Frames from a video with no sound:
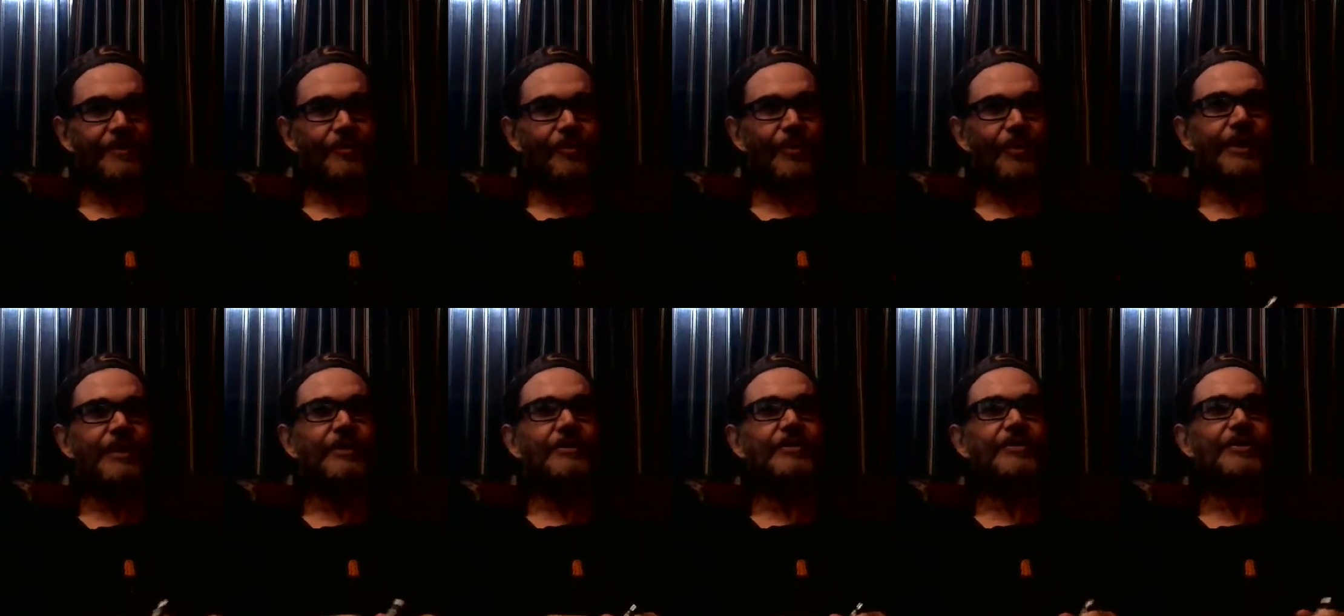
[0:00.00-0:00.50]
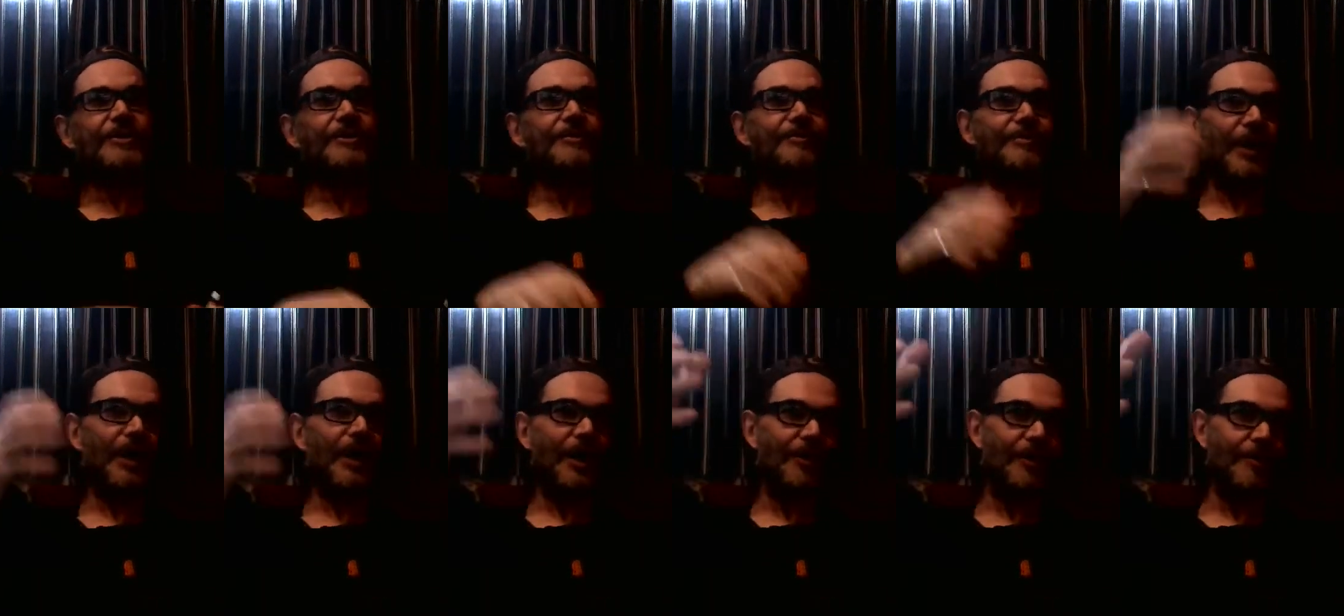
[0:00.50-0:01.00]
We used to
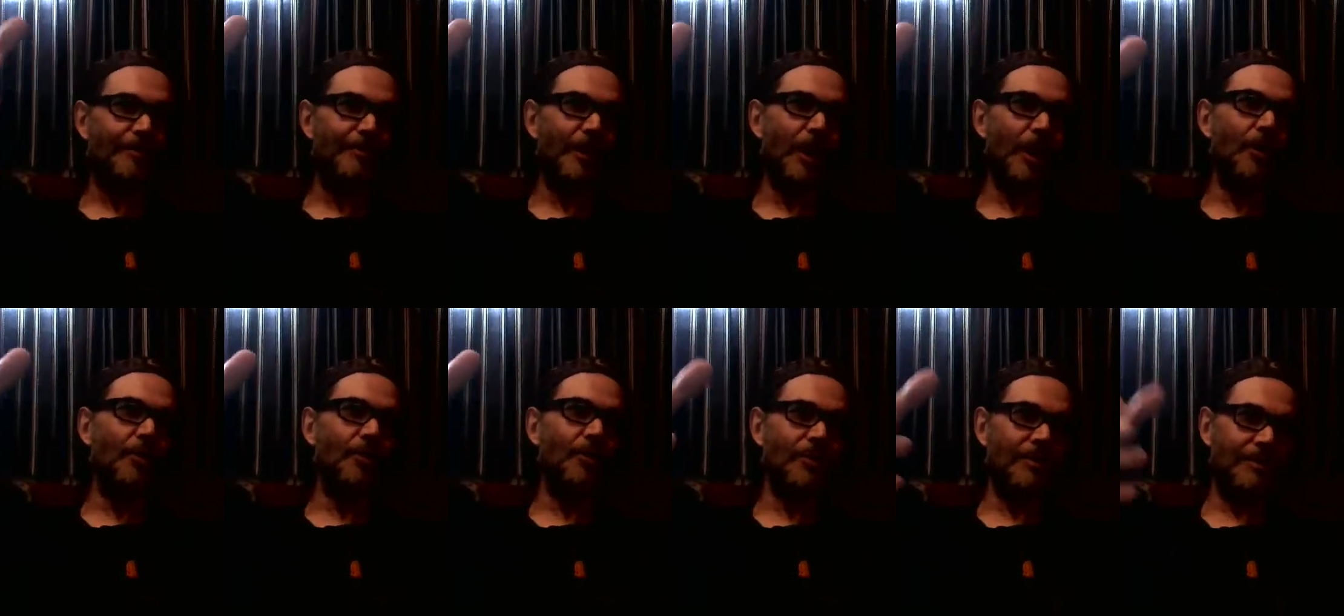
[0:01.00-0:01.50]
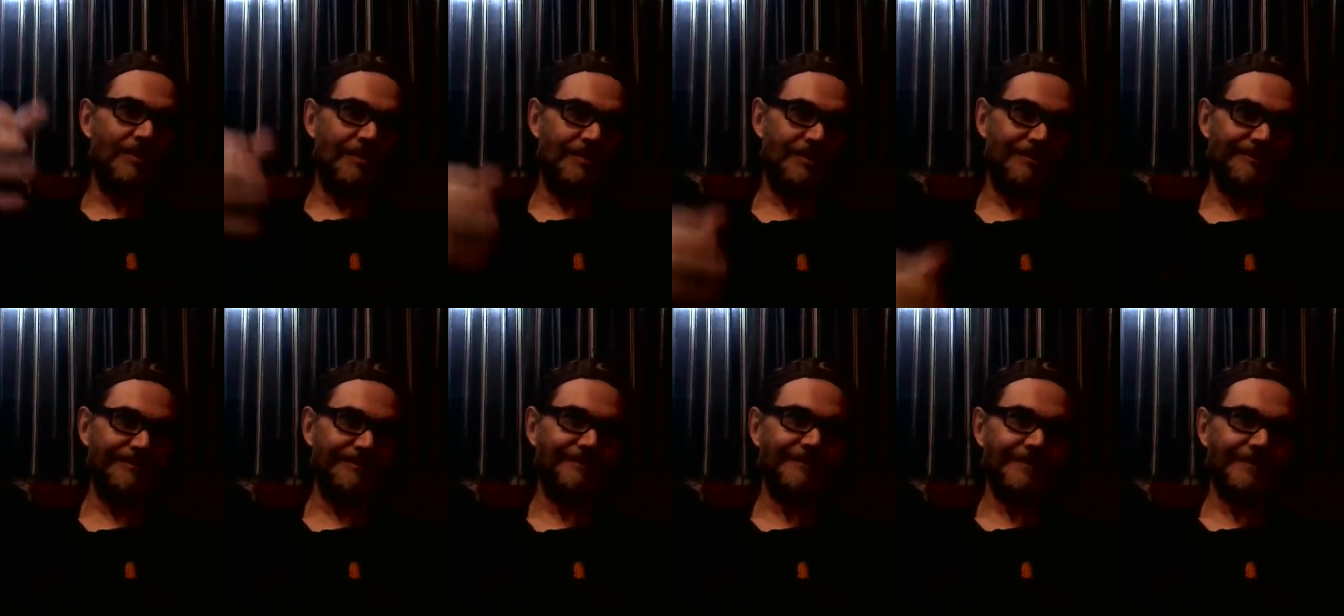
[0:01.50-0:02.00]
buy the bottle.
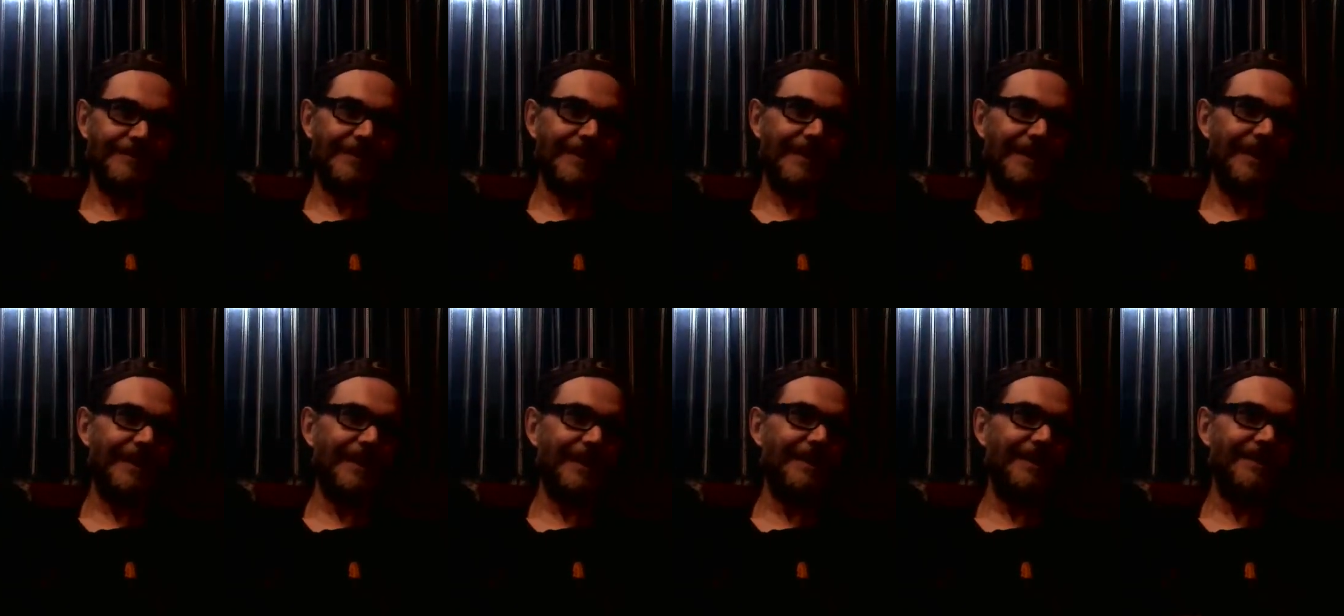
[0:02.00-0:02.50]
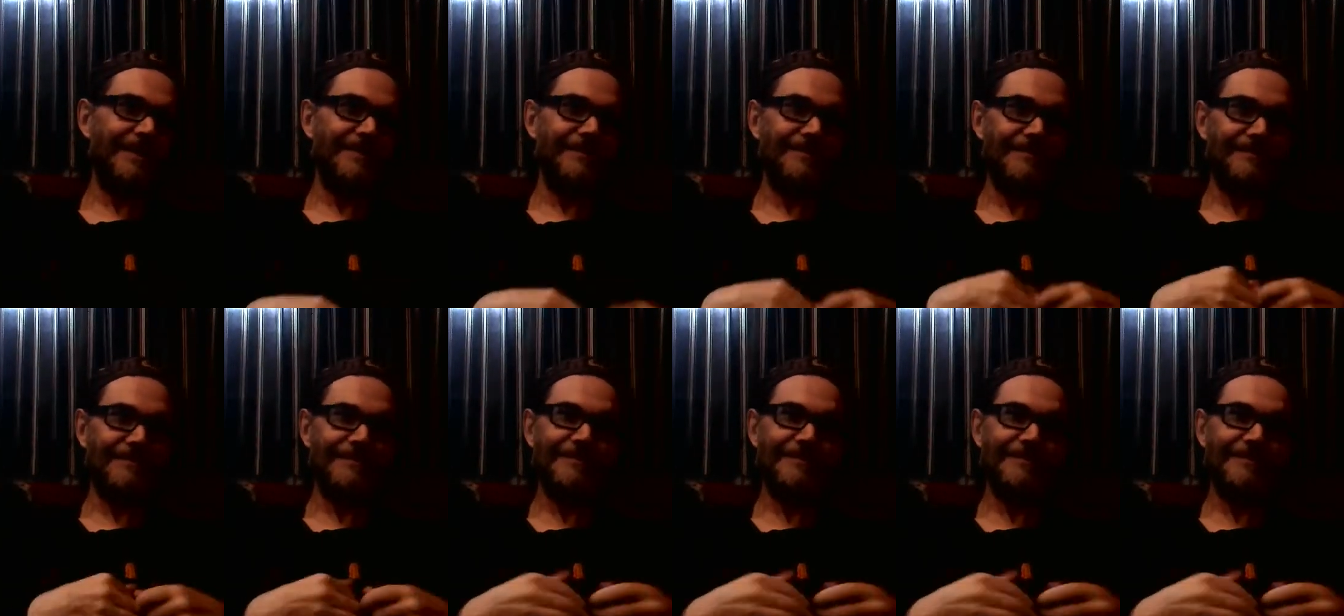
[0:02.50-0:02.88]
And